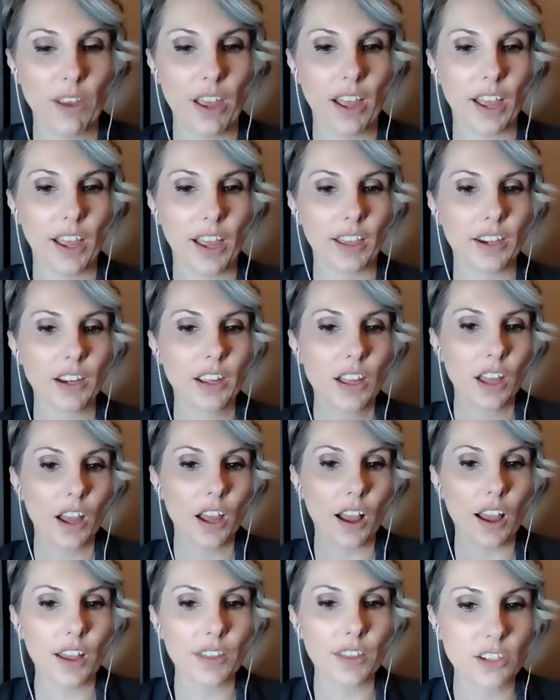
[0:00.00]
had
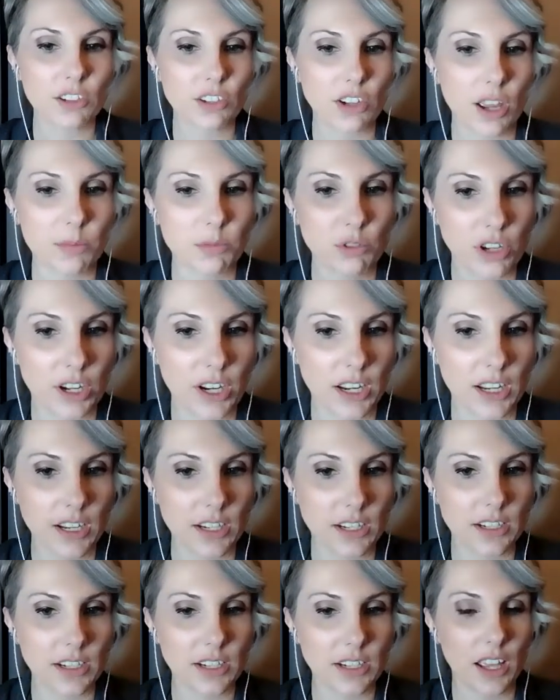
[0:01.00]
on the job
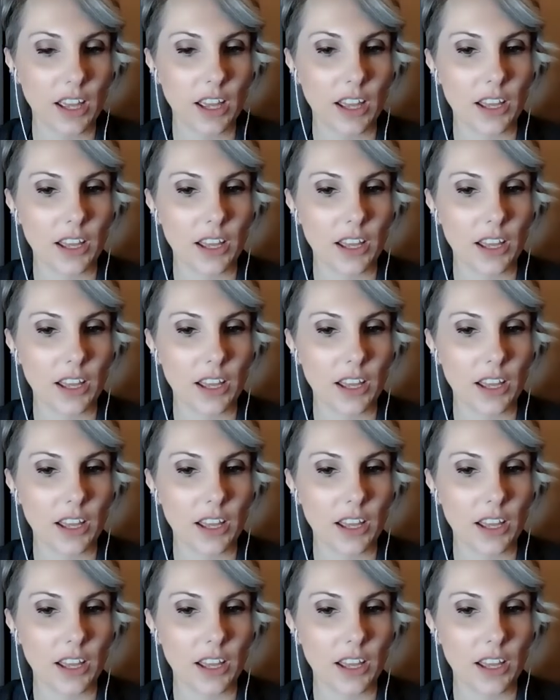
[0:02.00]
trained